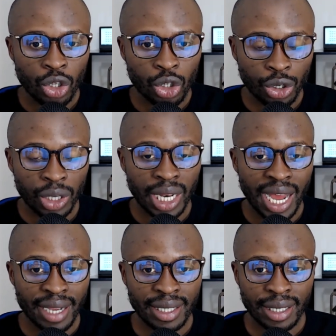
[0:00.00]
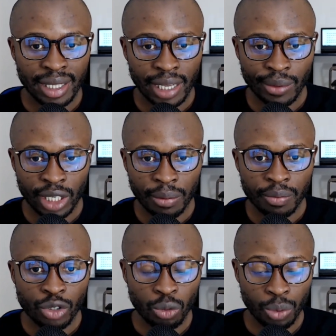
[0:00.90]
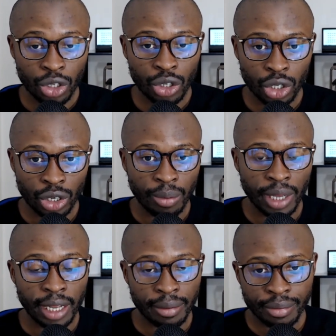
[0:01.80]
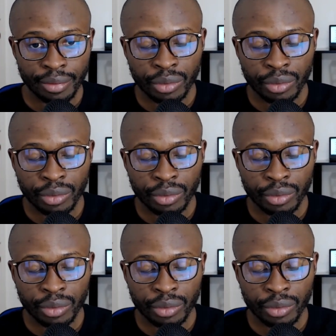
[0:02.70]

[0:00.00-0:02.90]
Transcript: so you can access Nametip to purchase your domain name.